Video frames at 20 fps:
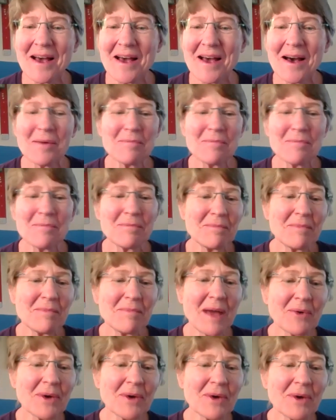Um,
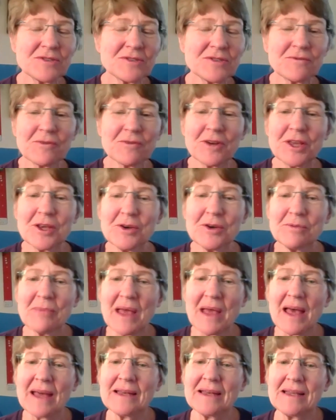my question for you,
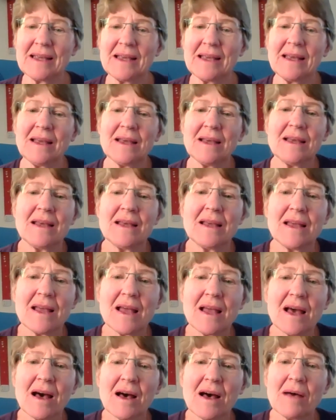Mandy,
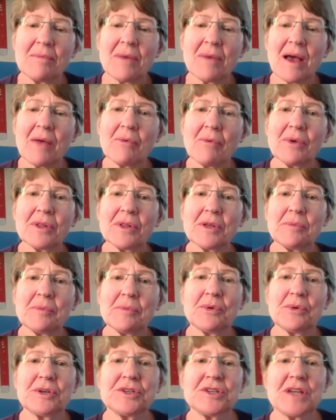um, I really
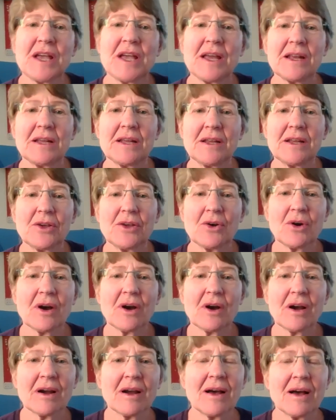appreciated
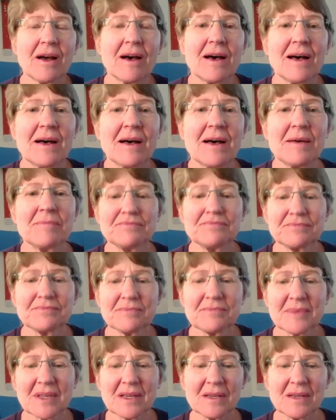your um,
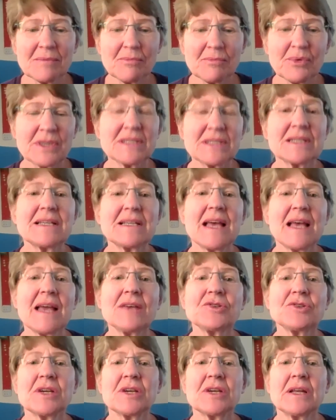
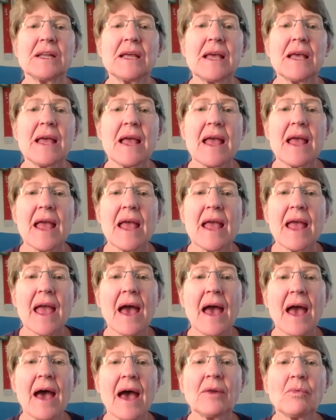presentation.
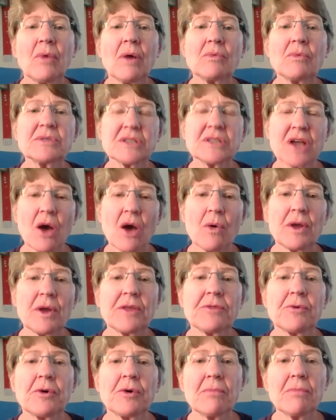And what was
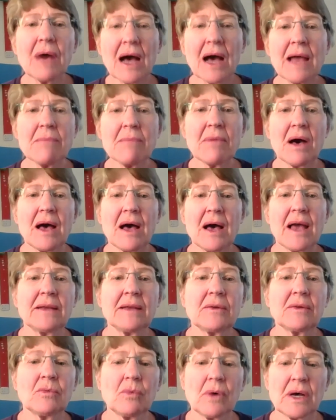going through my
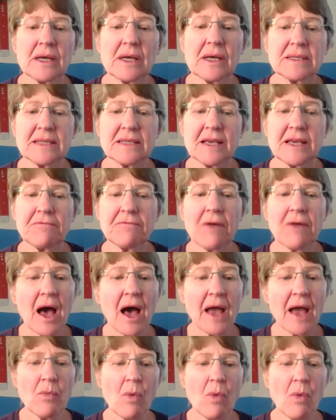mind was if
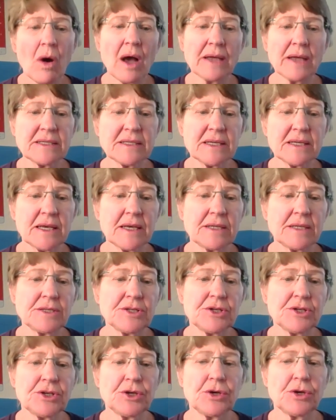I wanted
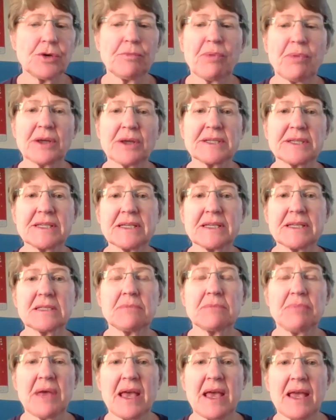to
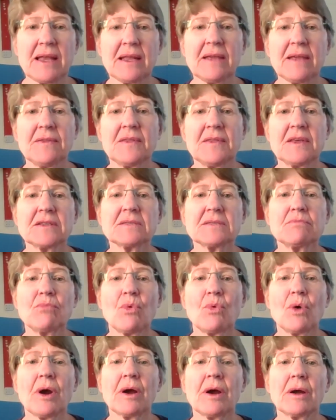participate in this
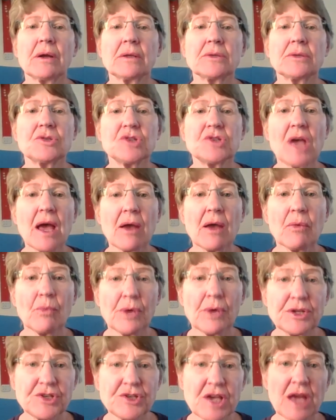more
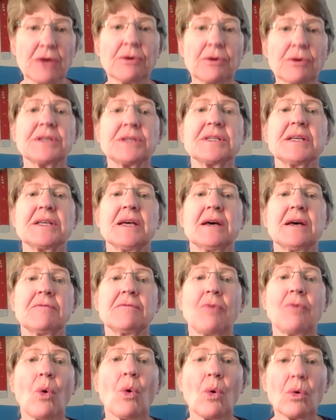regenerative,
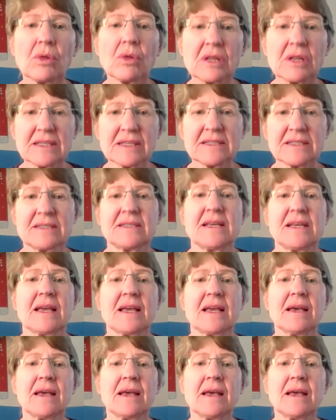holistic
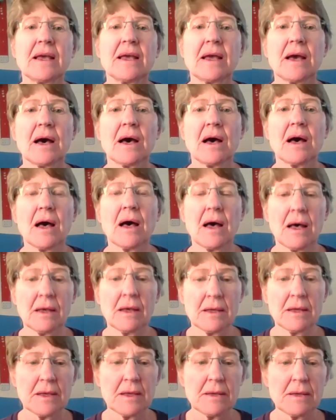uh,
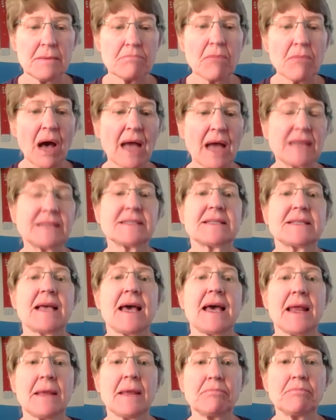
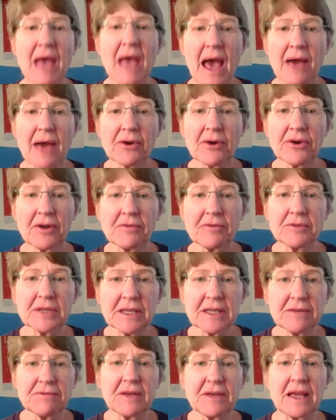mindset and pattern of
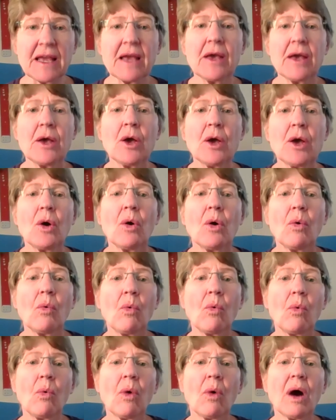living,
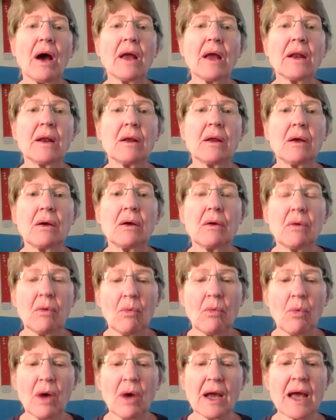what
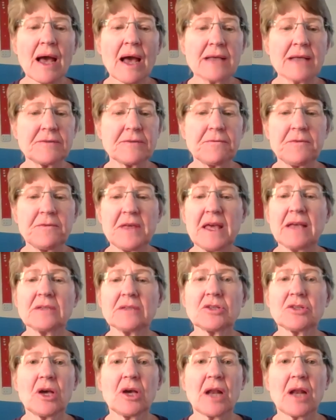what kinds of
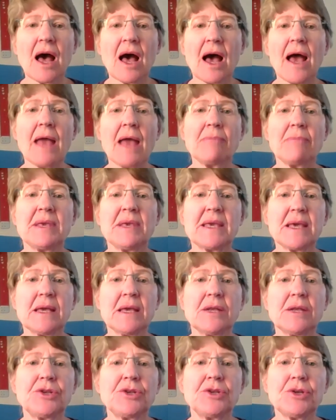things could I
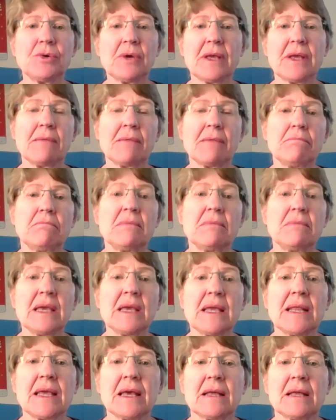begin doing
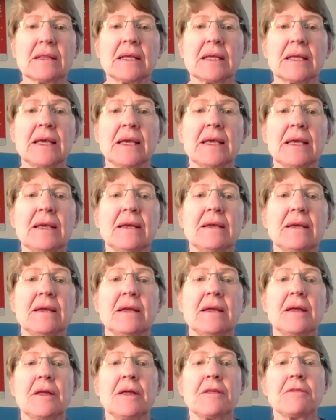immediately
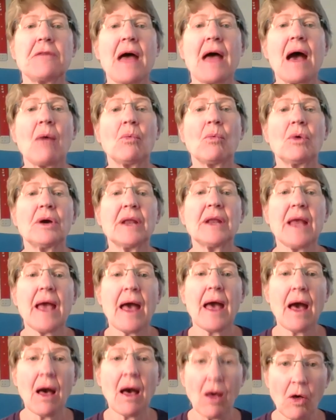that would
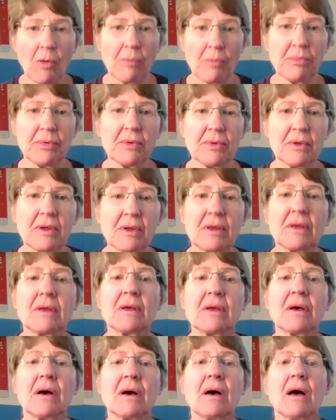help
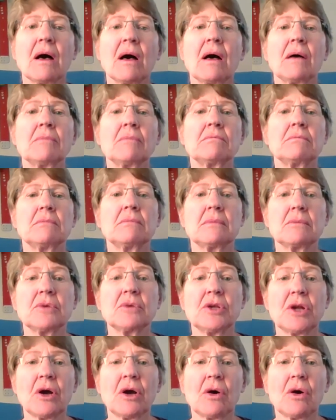um,
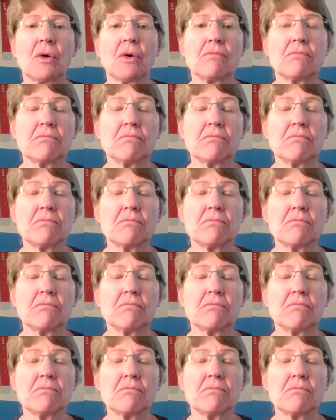you know,